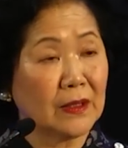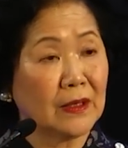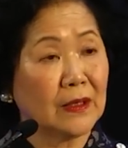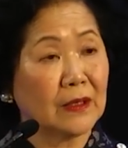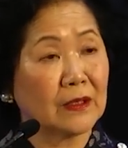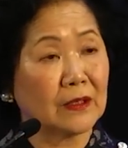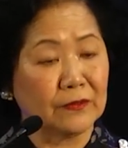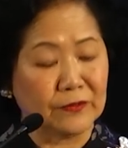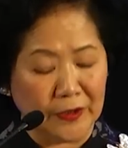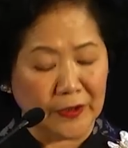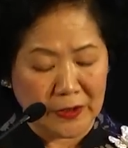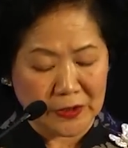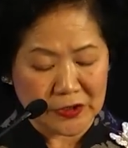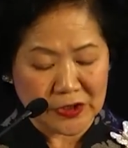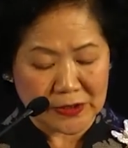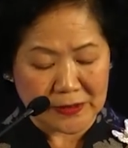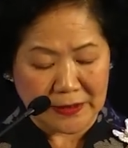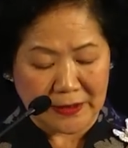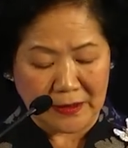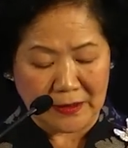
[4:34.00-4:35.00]

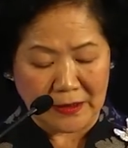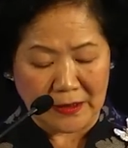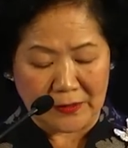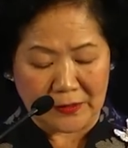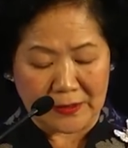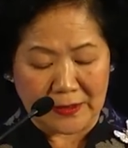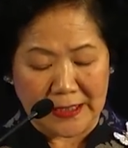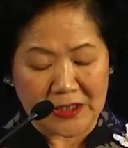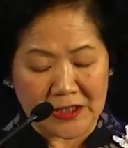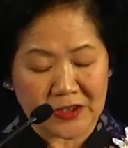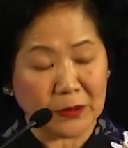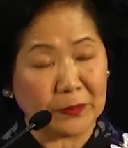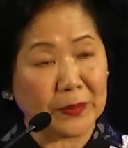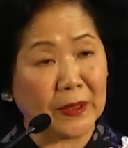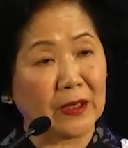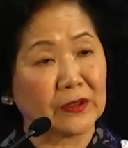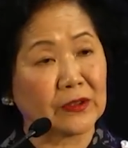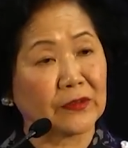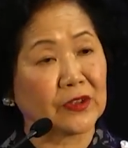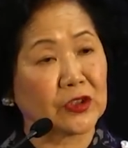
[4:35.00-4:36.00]
Conversely, in the latter
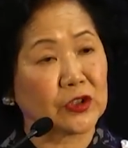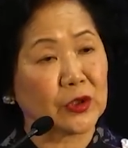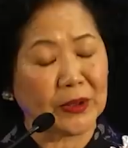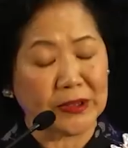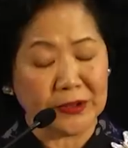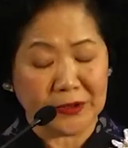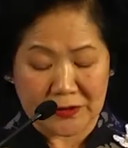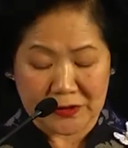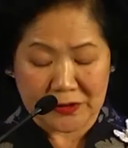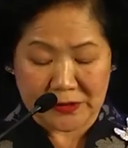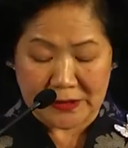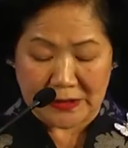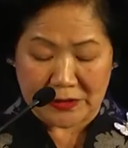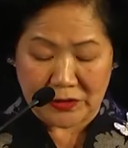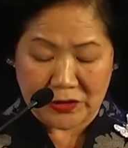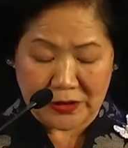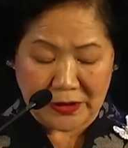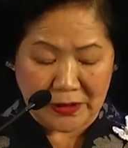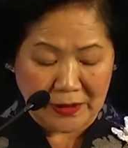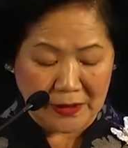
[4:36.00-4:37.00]
part of the 20th
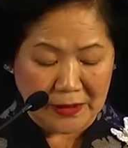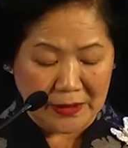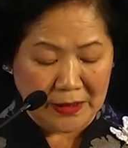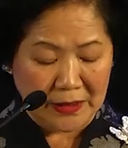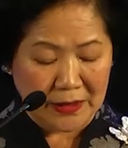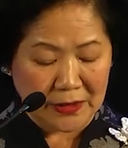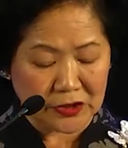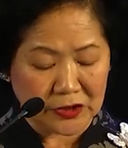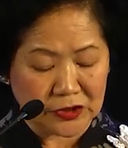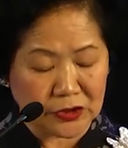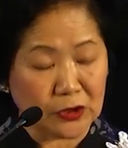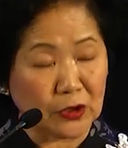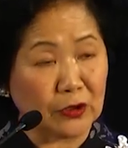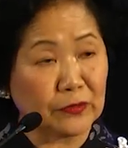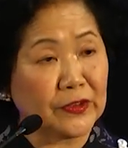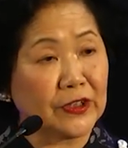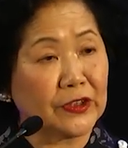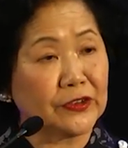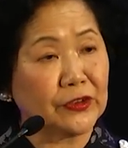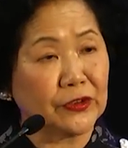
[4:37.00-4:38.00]
century, the
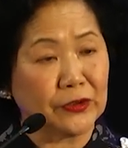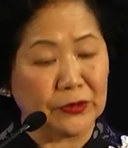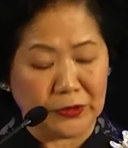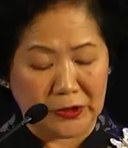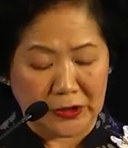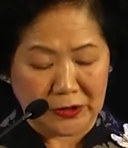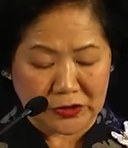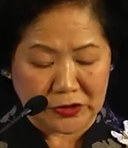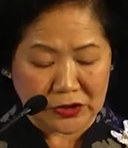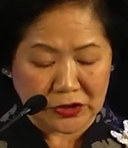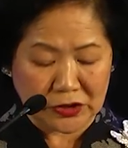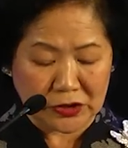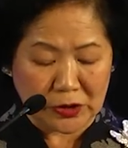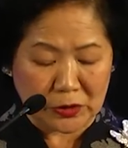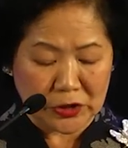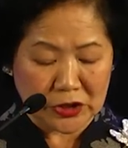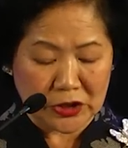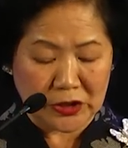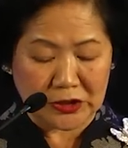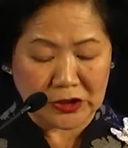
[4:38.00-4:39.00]
Soviet Union's
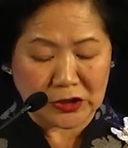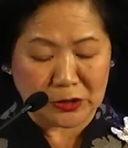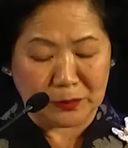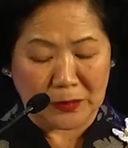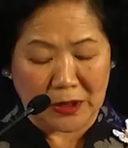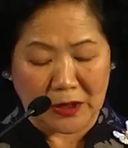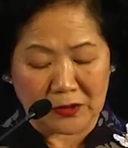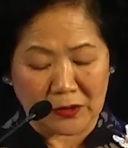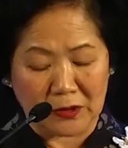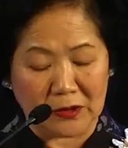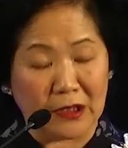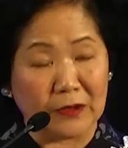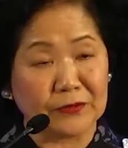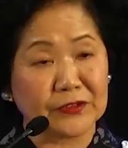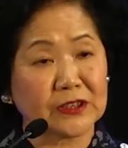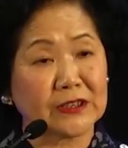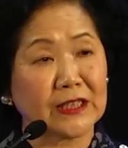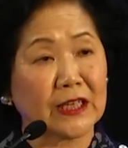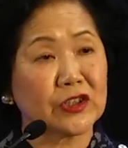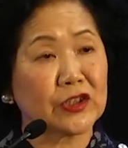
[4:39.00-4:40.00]
socialist model of
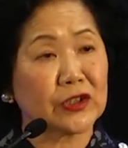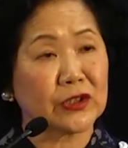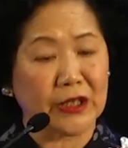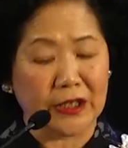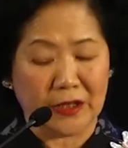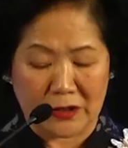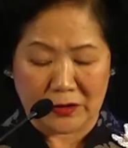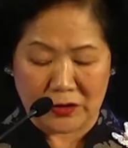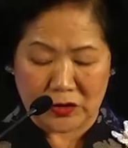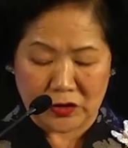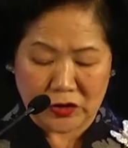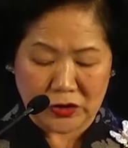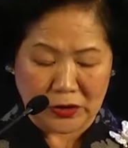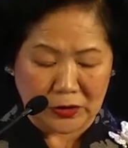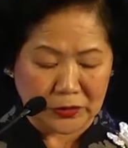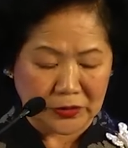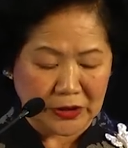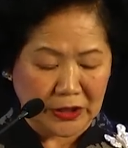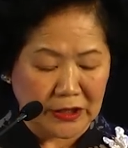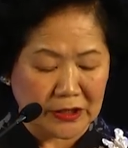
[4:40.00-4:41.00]
centrally
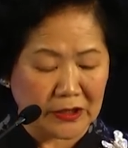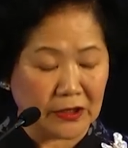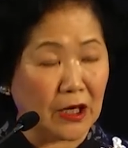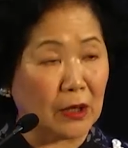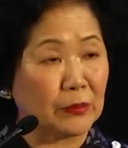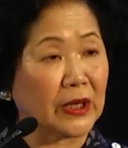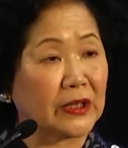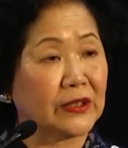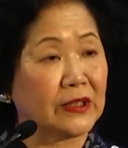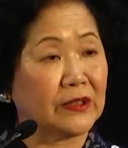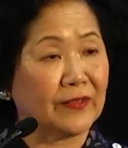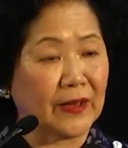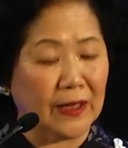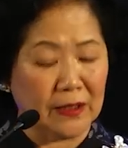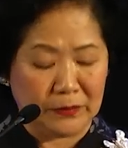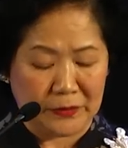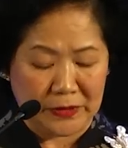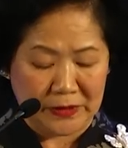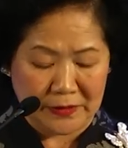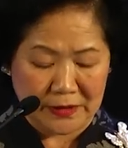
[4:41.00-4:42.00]
controlled economic
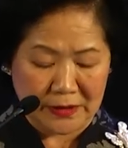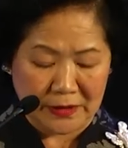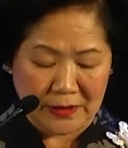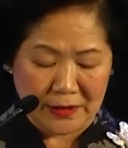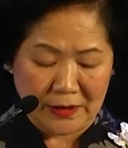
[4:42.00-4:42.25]
development,